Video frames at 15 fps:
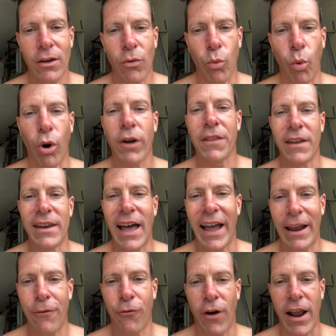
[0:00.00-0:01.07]
work the
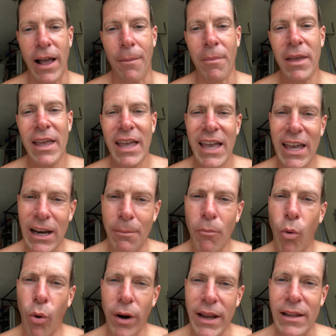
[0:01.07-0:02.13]
diaphragm in a
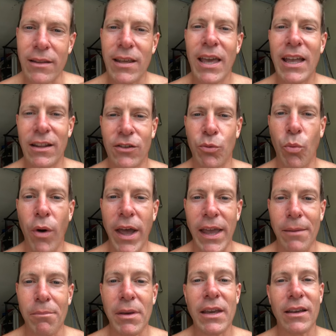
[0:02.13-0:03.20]
more intense
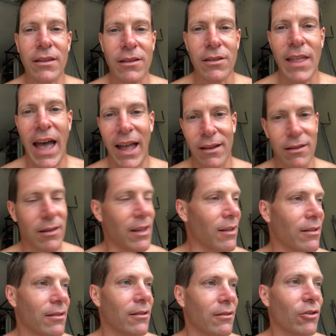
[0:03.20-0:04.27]
way, because that
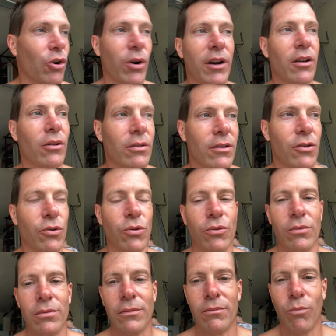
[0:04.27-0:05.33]
is critical
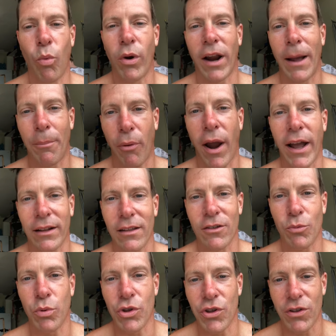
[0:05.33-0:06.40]
to what I
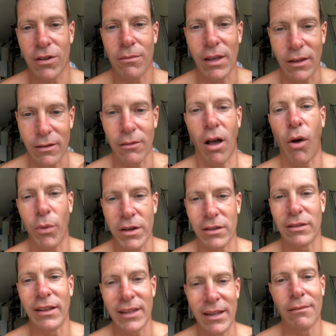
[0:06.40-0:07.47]
practice, which is always
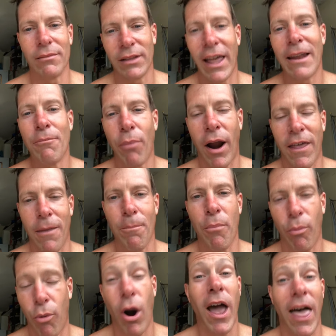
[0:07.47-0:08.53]
led by the
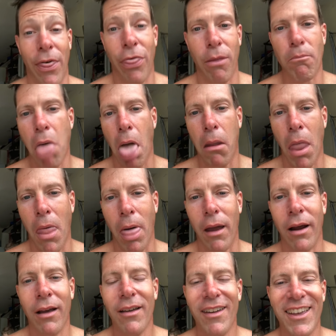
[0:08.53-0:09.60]
breath. Blah, blah, blah,
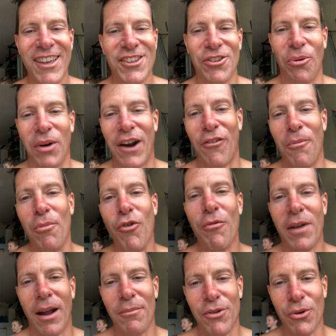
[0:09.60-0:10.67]
blah. So whatever
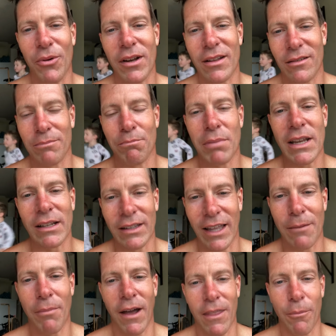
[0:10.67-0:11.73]
movement I'm doing, it's being
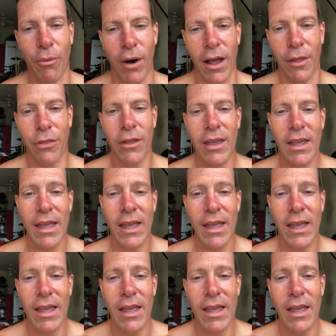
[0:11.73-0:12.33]
led by the breath,